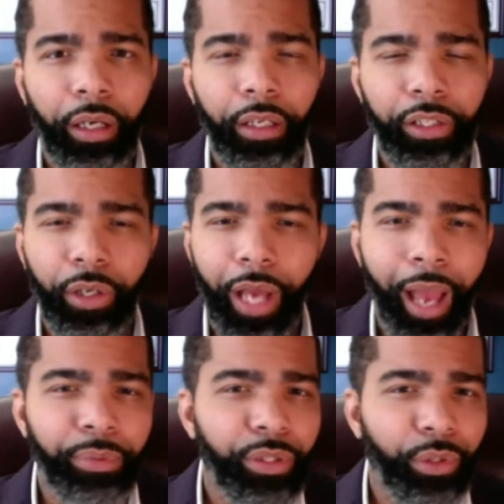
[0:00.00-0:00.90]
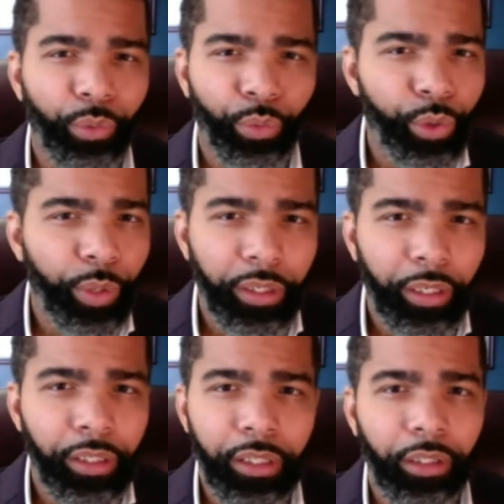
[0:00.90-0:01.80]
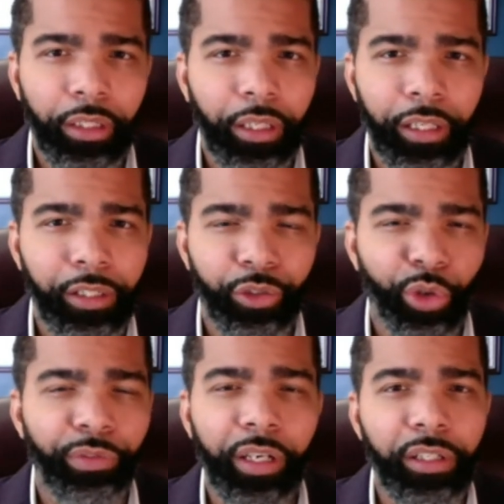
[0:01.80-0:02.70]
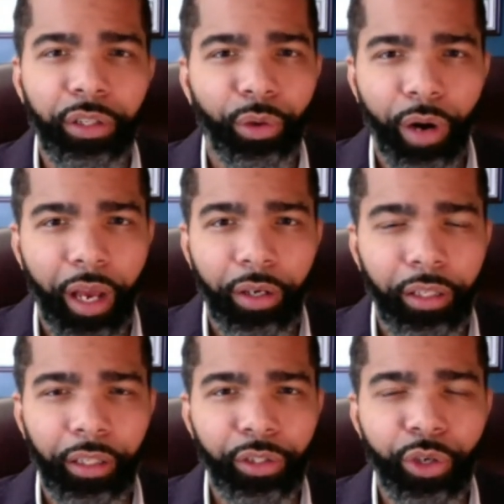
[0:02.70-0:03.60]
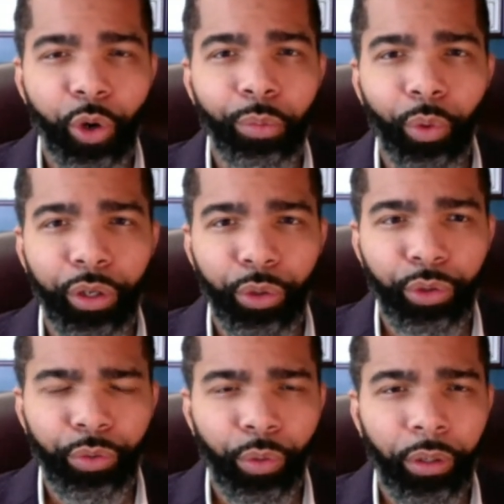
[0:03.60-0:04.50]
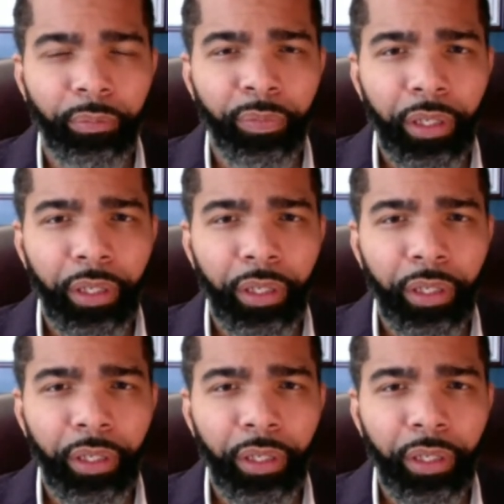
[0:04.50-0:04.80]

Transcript: into absolute ruin, until it is driven into the ground and there's no more use for it.